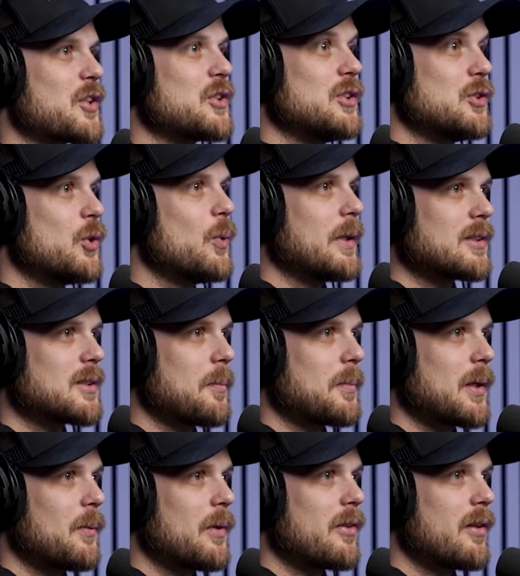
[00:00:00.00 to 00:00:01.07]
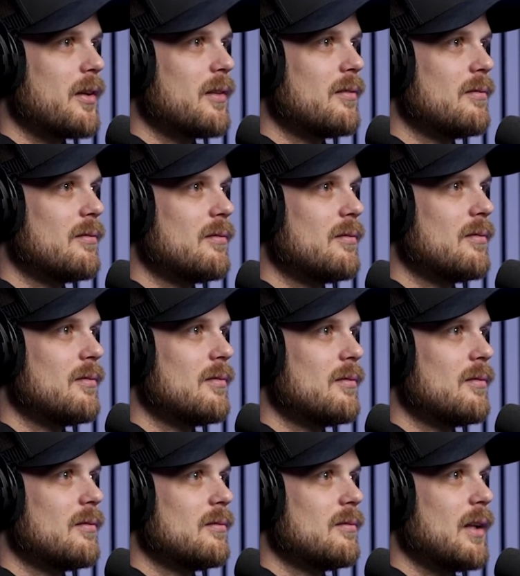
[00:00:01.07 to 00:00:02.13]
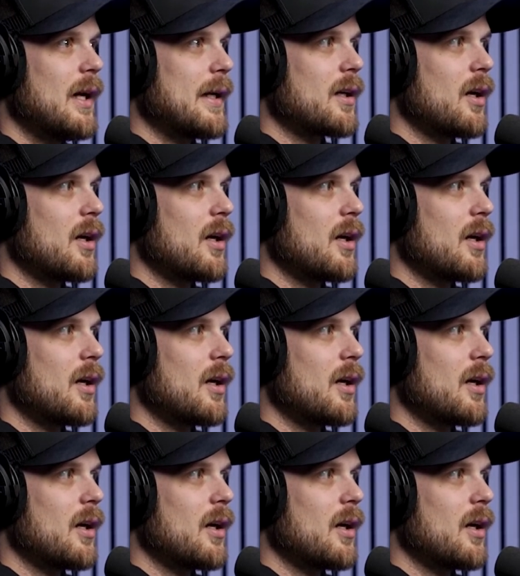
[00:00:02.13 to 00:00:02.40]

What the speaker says: actually doing something with it. Sure.